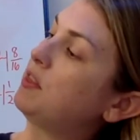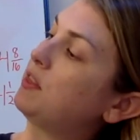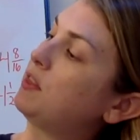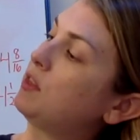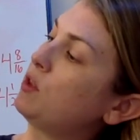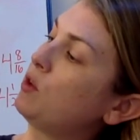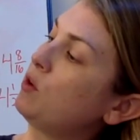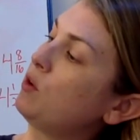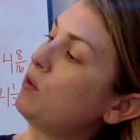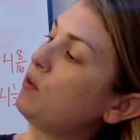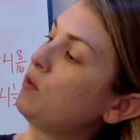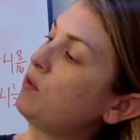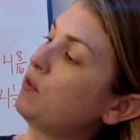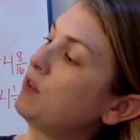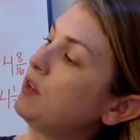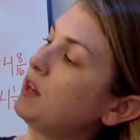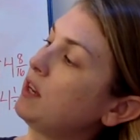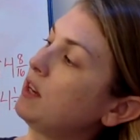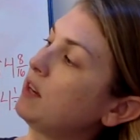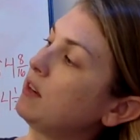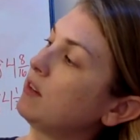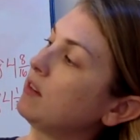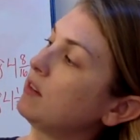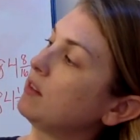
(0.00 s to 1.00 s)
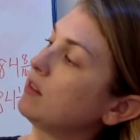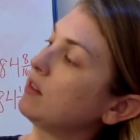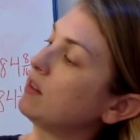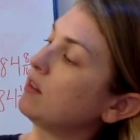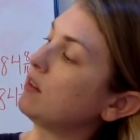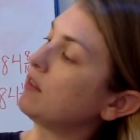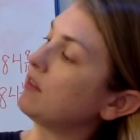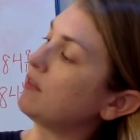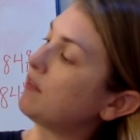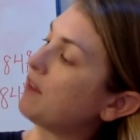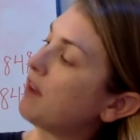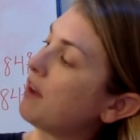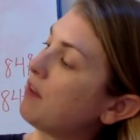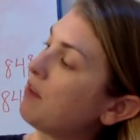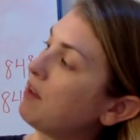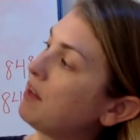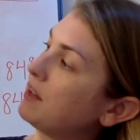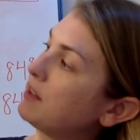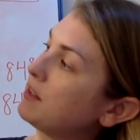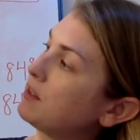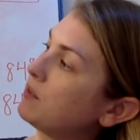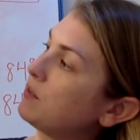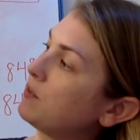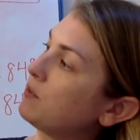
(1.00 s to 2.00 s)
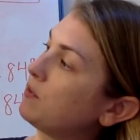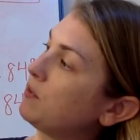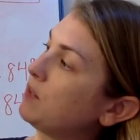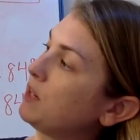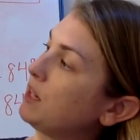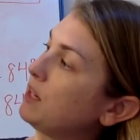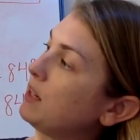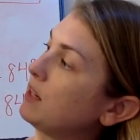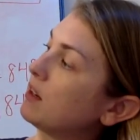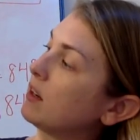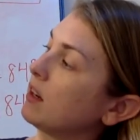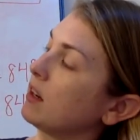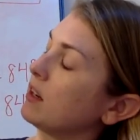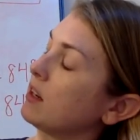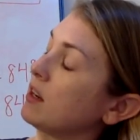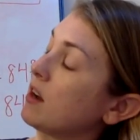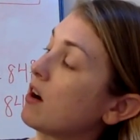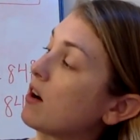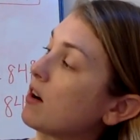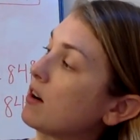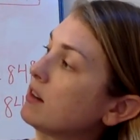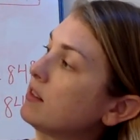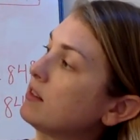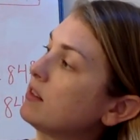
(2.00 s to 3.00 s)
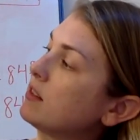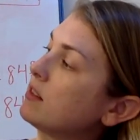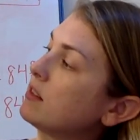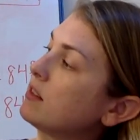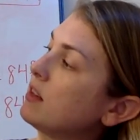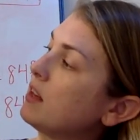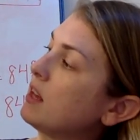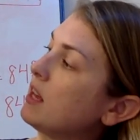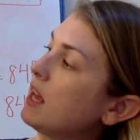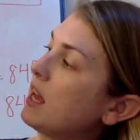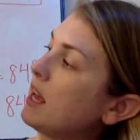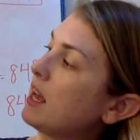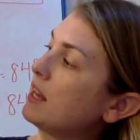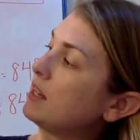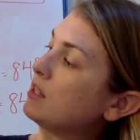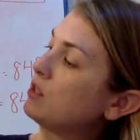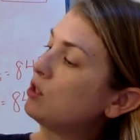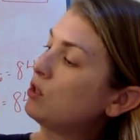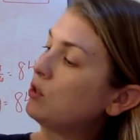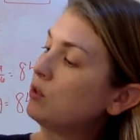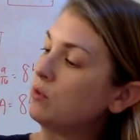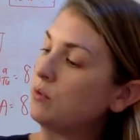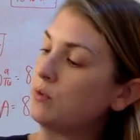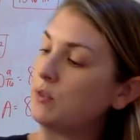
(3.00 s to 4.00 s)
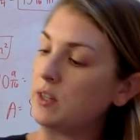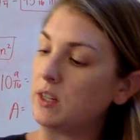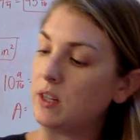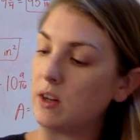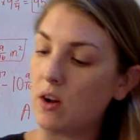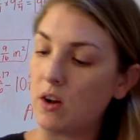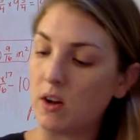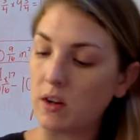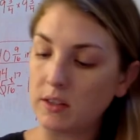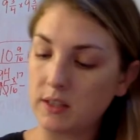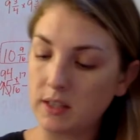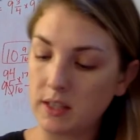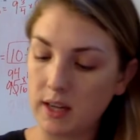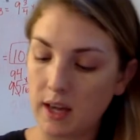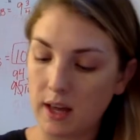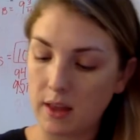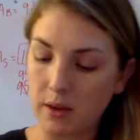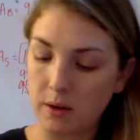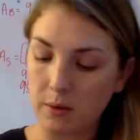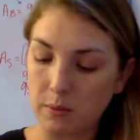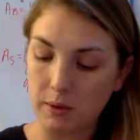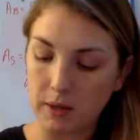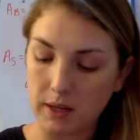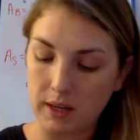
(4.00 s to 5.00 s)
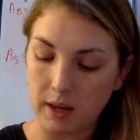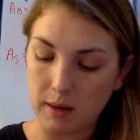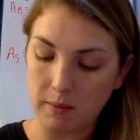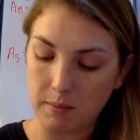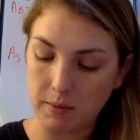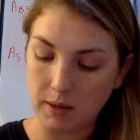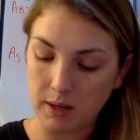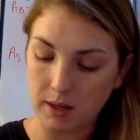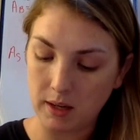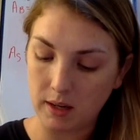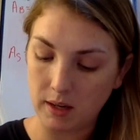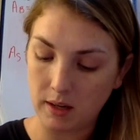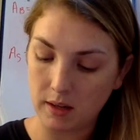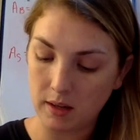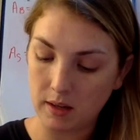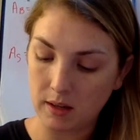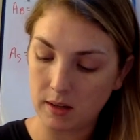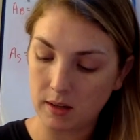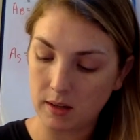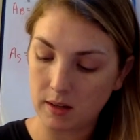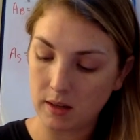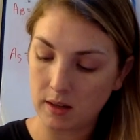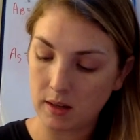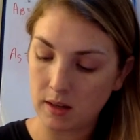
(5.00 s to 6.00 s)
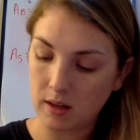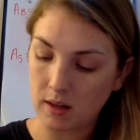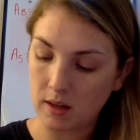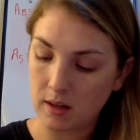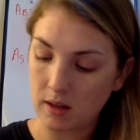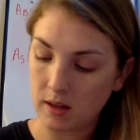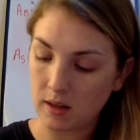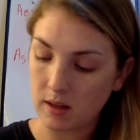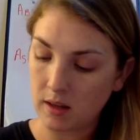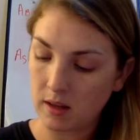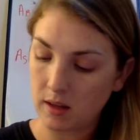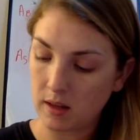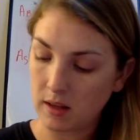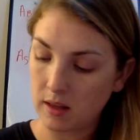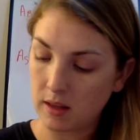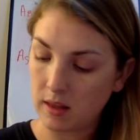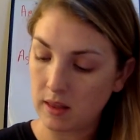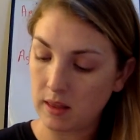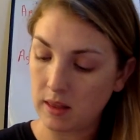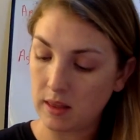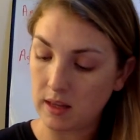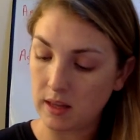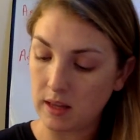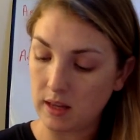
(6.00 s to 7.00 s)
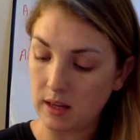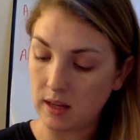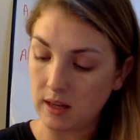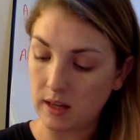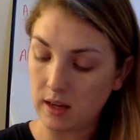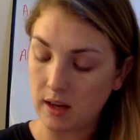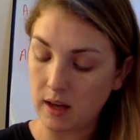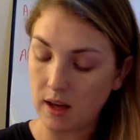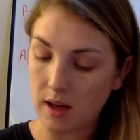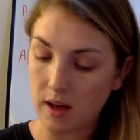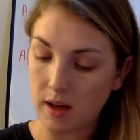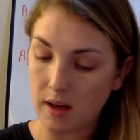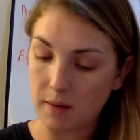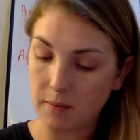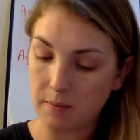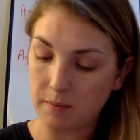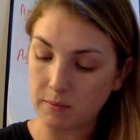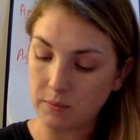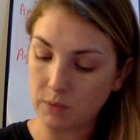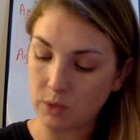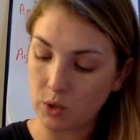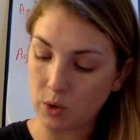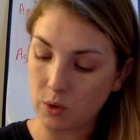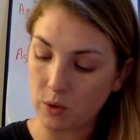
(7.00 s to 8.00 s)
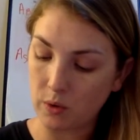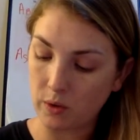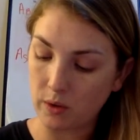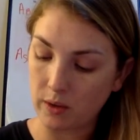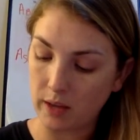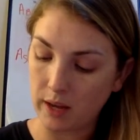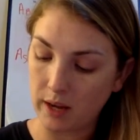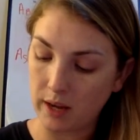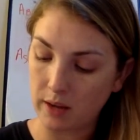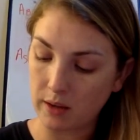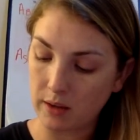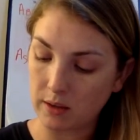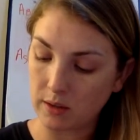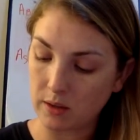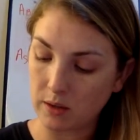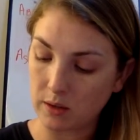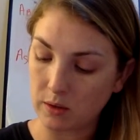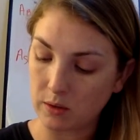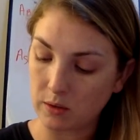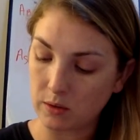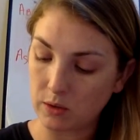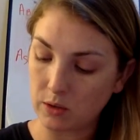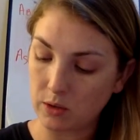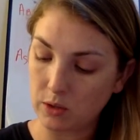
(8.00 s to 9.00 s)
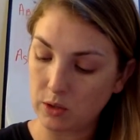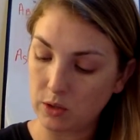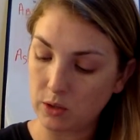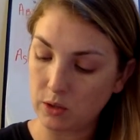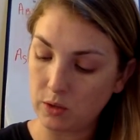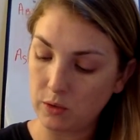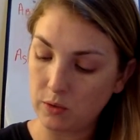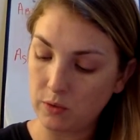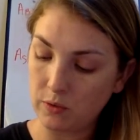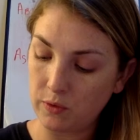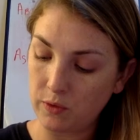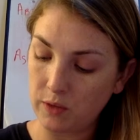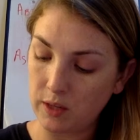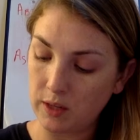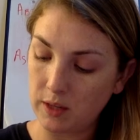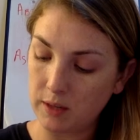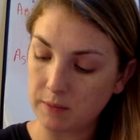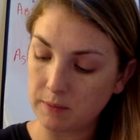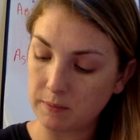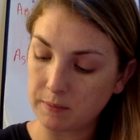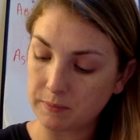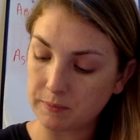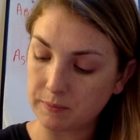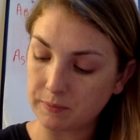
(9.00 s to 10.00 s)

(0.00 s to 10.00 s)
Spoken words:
2 feet, 5/8 feet yards, and 2 feet altogether would get me the total length. So 2 feet